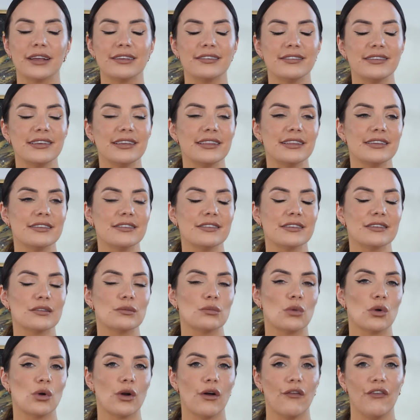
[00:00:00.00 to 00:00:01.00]
I see this
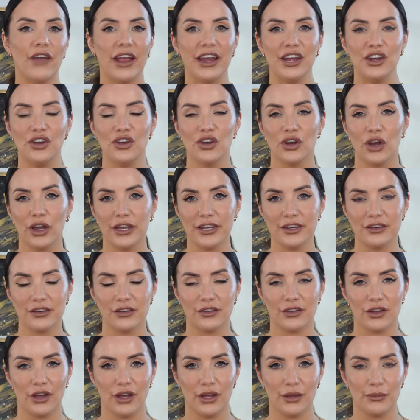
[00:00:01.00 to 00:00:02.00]
as more of a
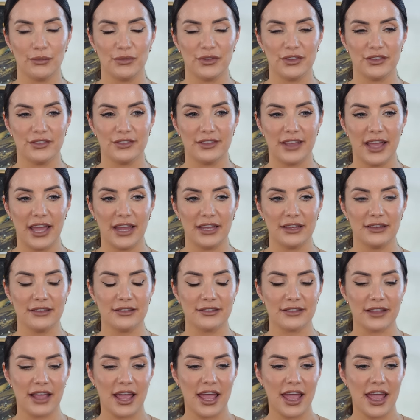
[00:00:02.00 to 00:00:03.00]
nighttime
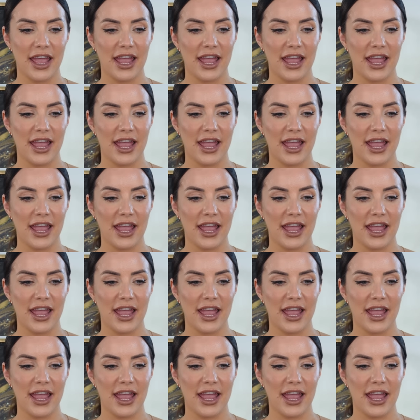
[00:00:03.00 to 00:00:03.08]
scent.